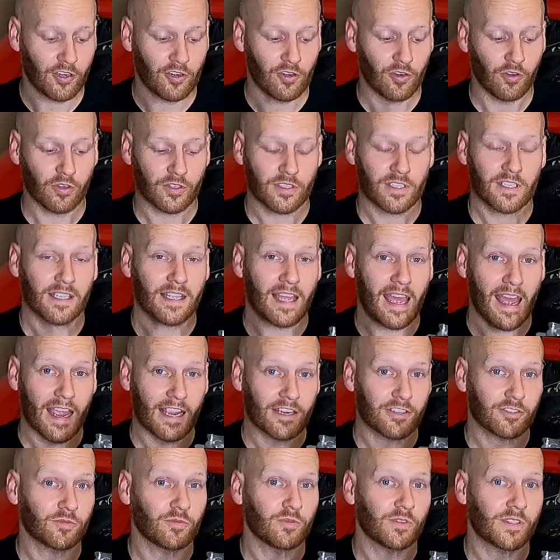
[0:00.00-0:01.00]
not
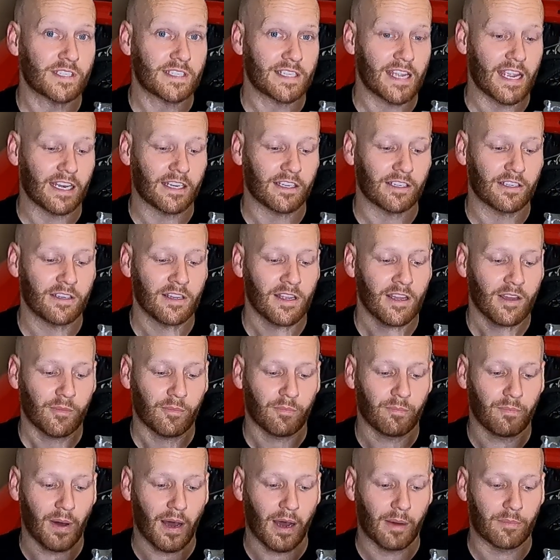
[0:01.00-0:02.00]
actual standard
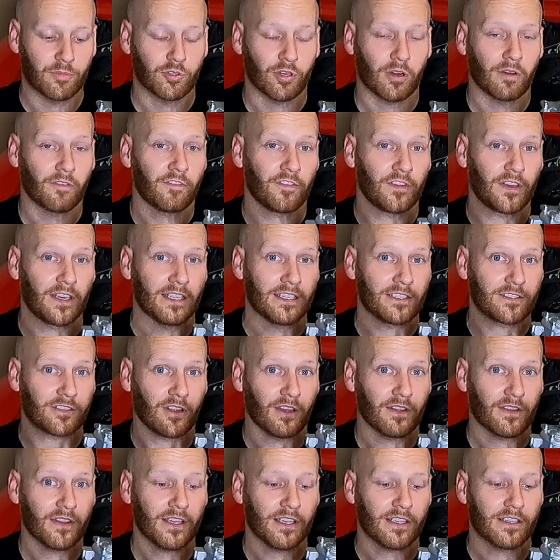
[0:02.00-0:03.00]
barb type fittings
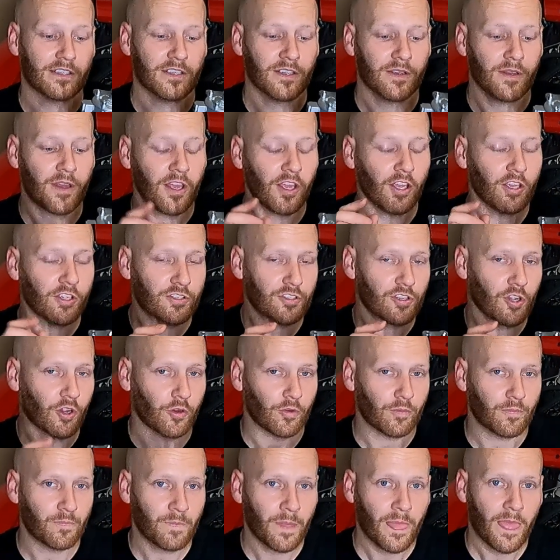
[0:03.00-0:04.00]
like these.
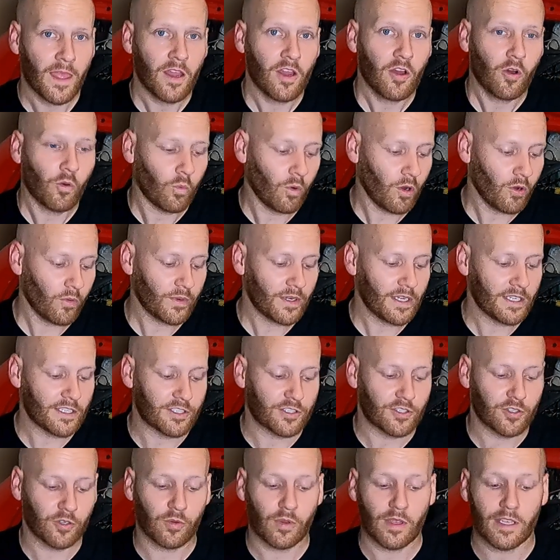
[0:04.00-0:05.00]
So what we need to
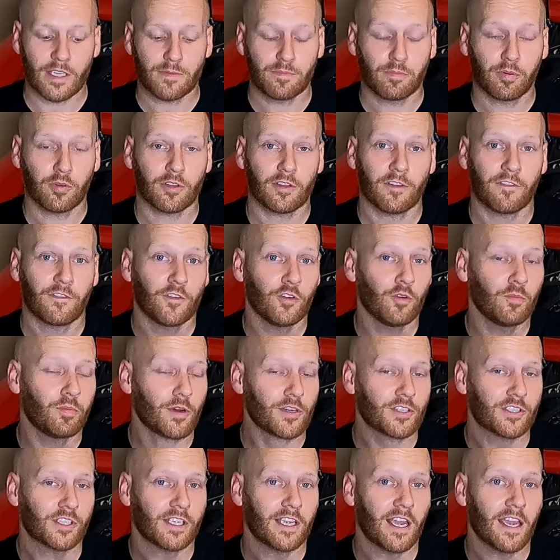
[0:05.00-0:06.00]
do is put the fuel
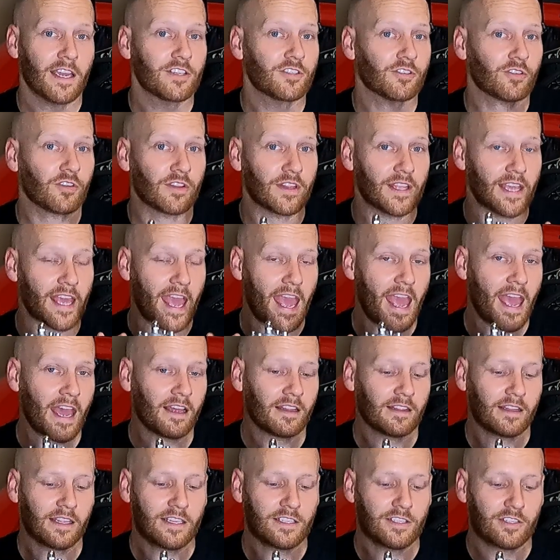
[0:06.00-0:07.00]
pressure gauge on the
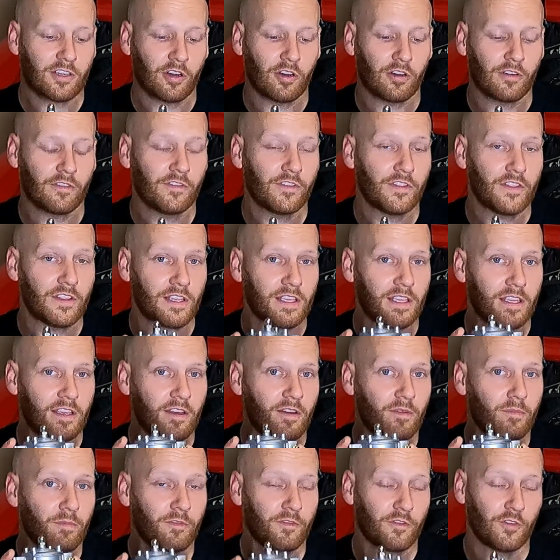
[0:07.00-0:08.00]
outlet of
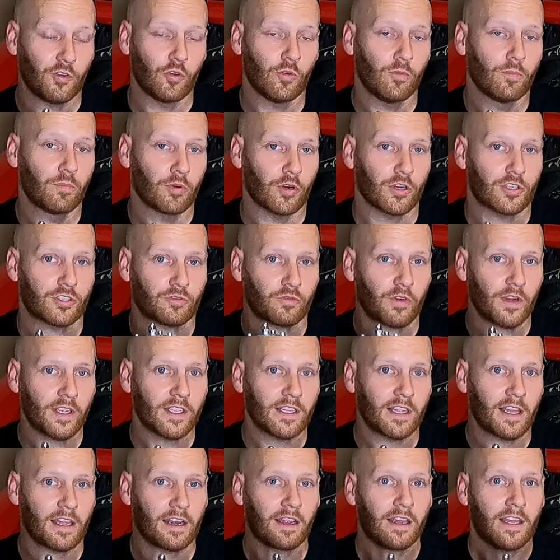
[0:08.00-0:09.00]
the fuel pressure
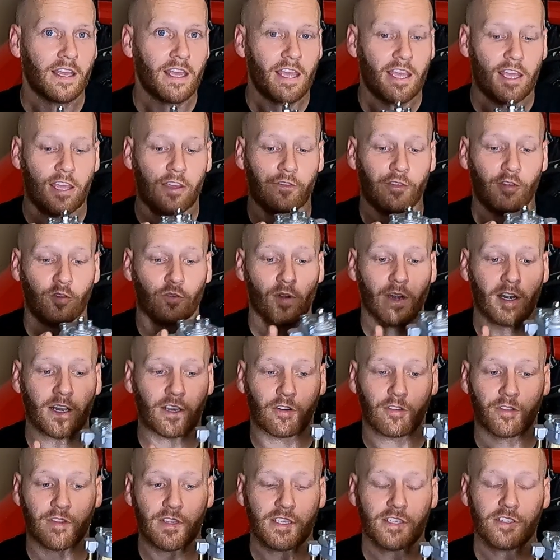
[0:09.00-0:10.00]
regulator. If you run it
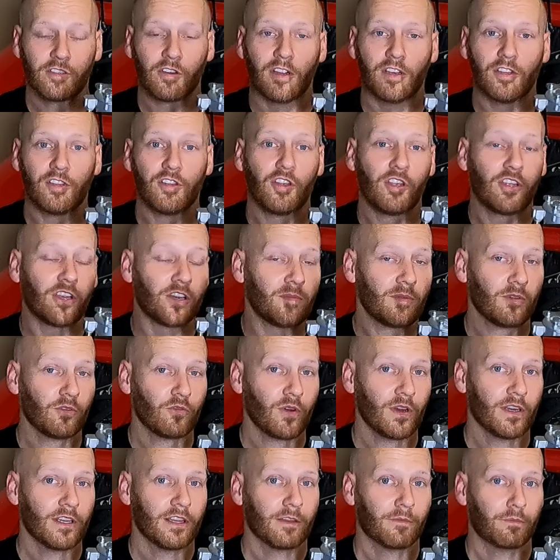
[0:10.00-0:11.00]
on this side, you're going to be
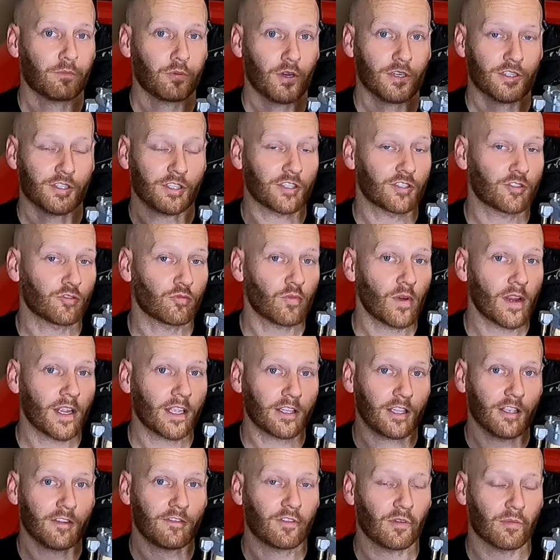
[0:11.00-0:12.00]
reading the pressure
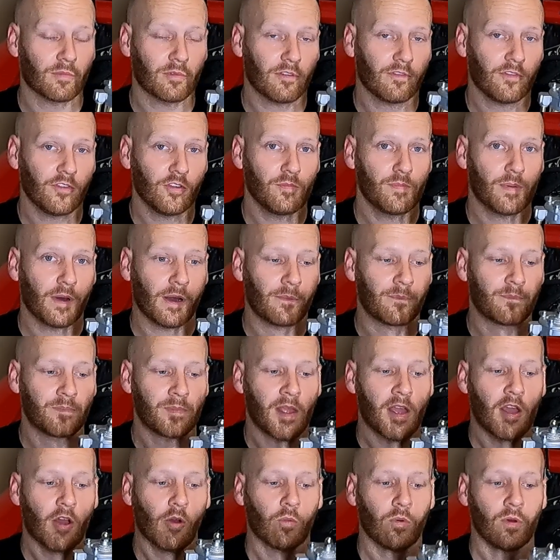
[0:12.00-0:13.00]
directly from the fuel pump.
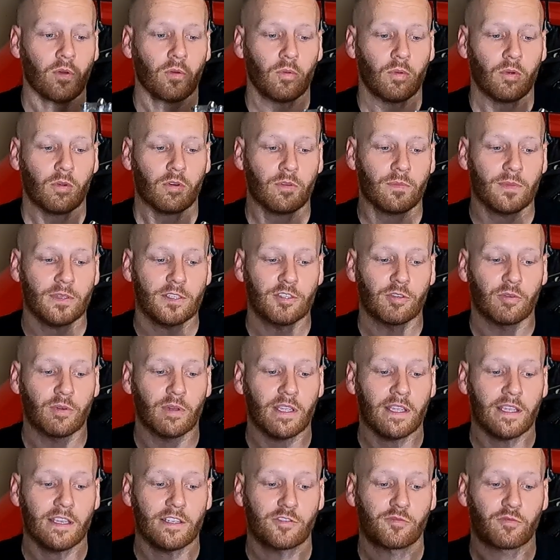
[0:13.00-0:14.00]
What we want to be
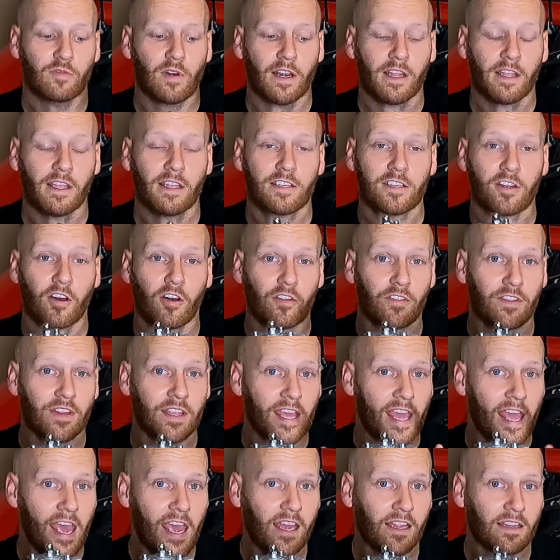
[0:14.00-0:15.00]
doing is running it on
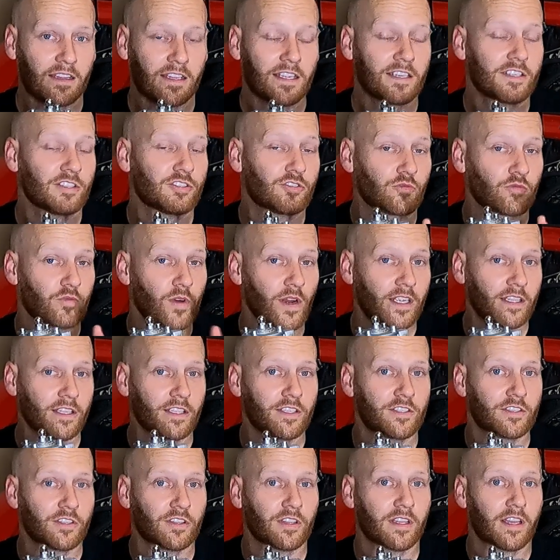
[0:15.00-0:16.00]
the outlet
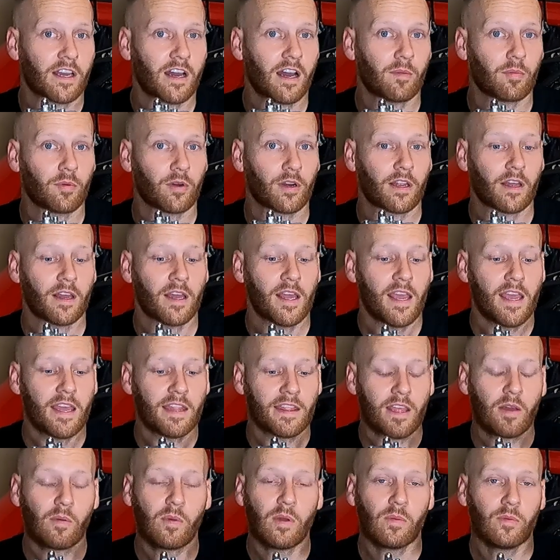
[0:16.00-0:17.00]
directly to the carburetor.
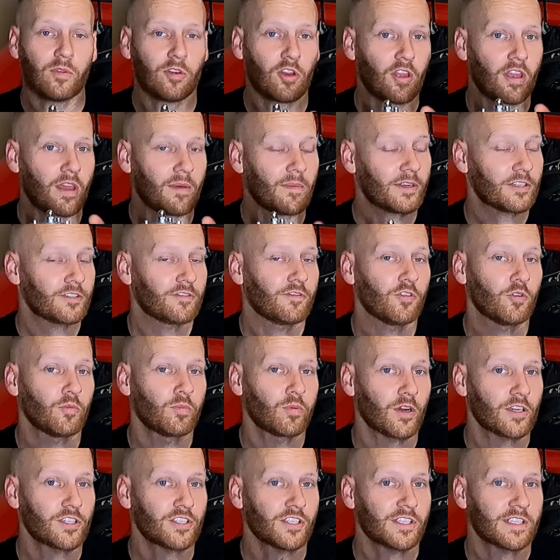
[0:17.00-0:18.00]
That way we know how much fuel
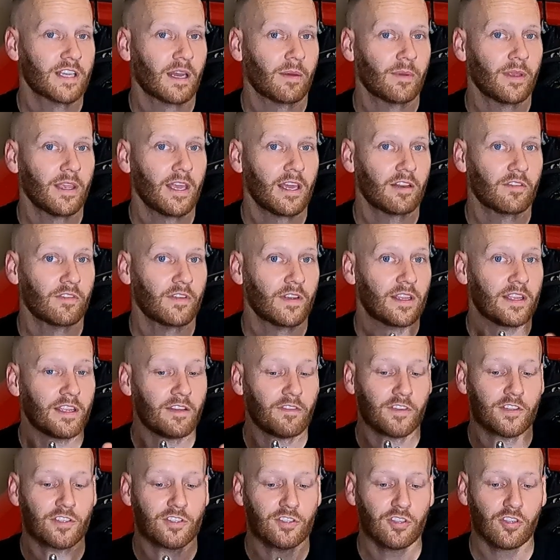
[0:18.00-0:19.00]
pressure is coming out of it.
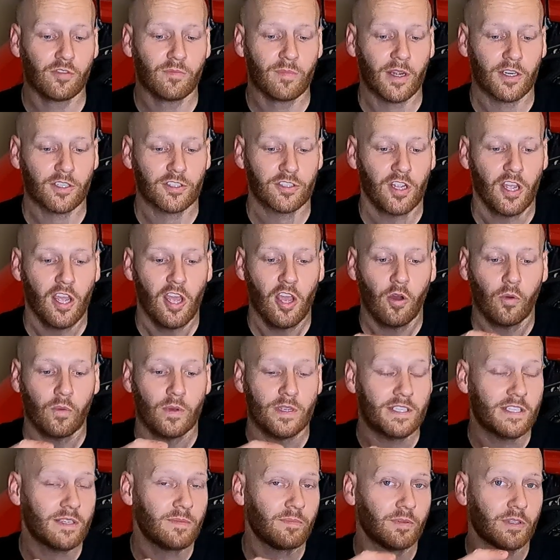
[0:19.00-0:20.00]
If it's too much,
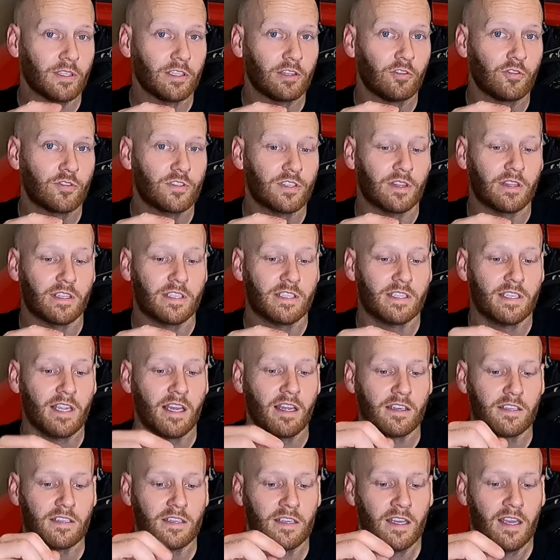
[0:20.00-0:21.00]
we simply loosen this
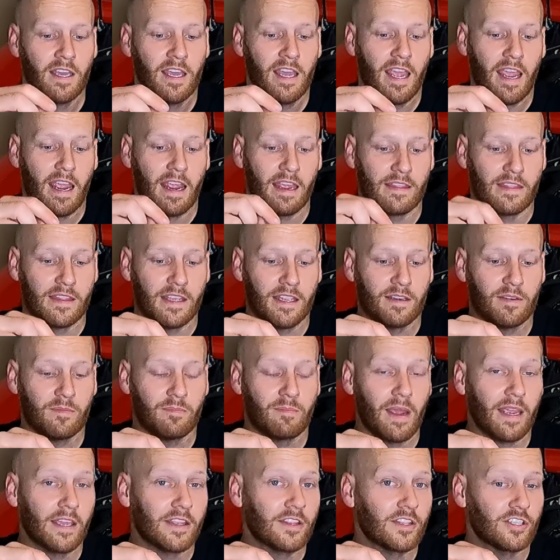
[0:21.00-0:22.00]
nut and then
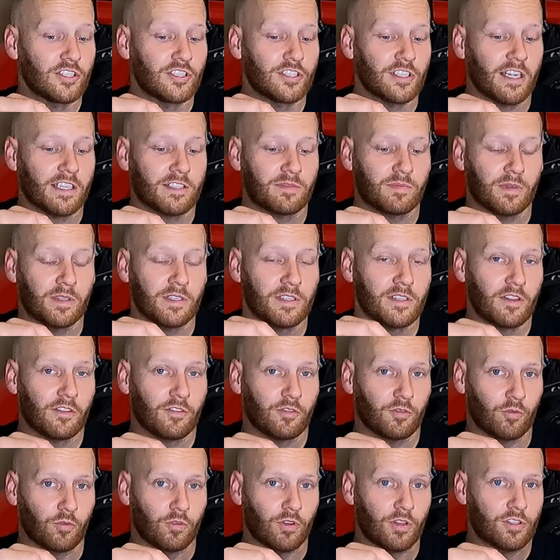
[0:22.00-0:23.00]
make the adjustment
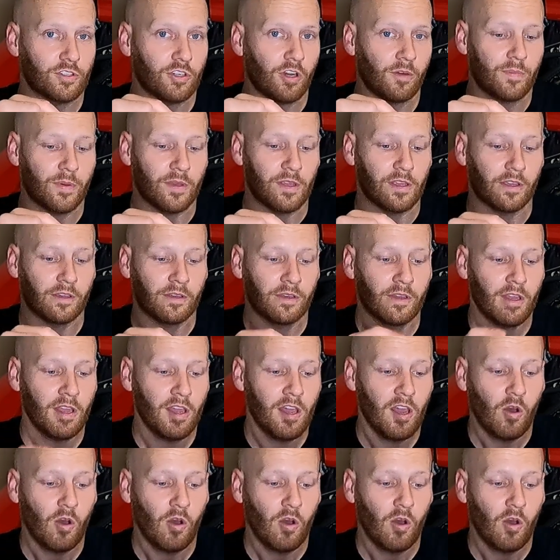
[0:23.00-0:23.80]
through the top here.